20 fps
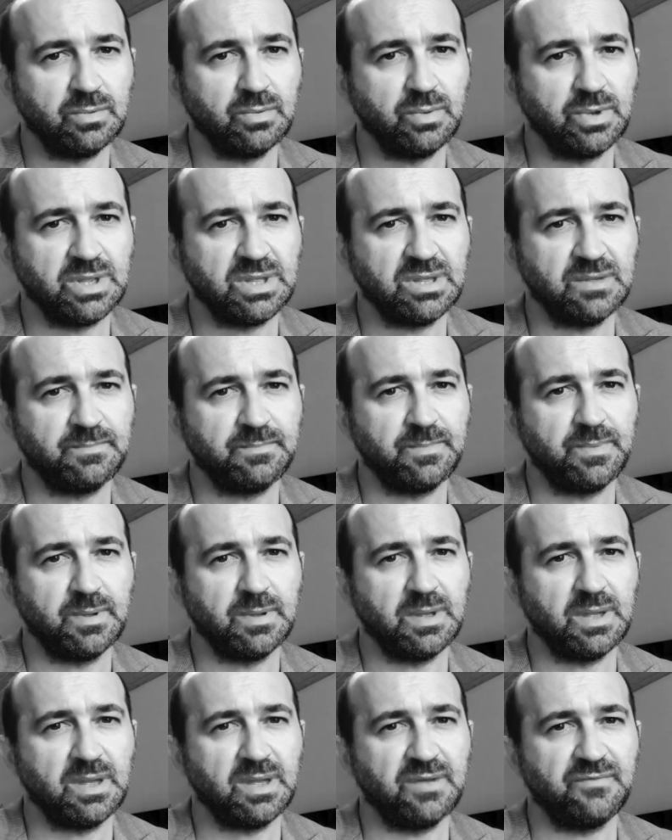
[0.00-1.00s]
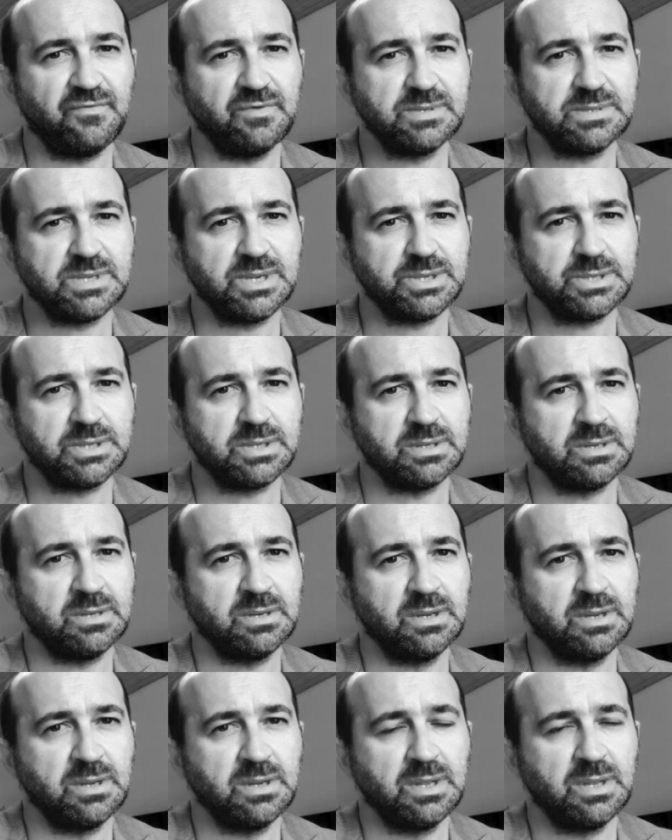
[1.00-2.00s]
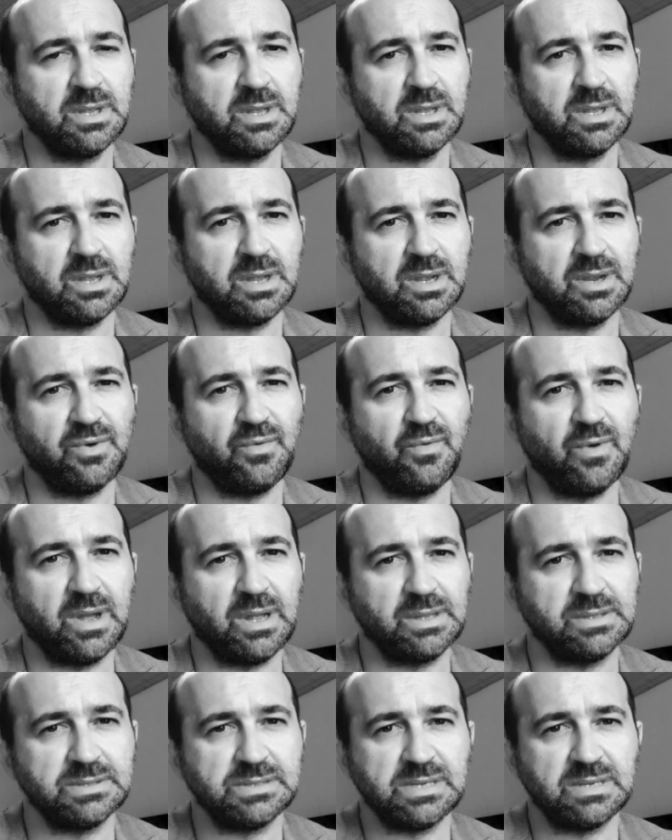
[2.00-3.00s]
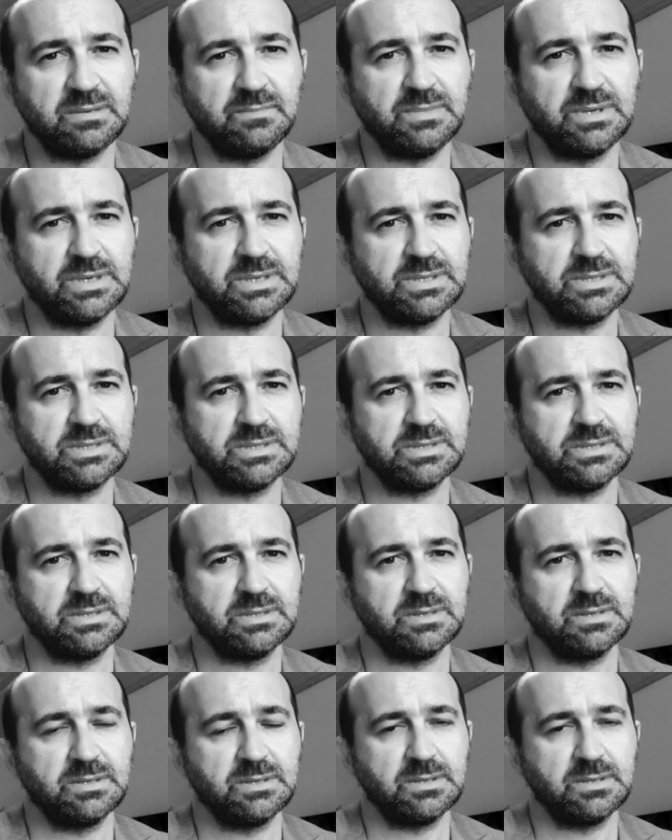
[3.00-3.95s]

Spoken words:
we keep every session around 10 minutes.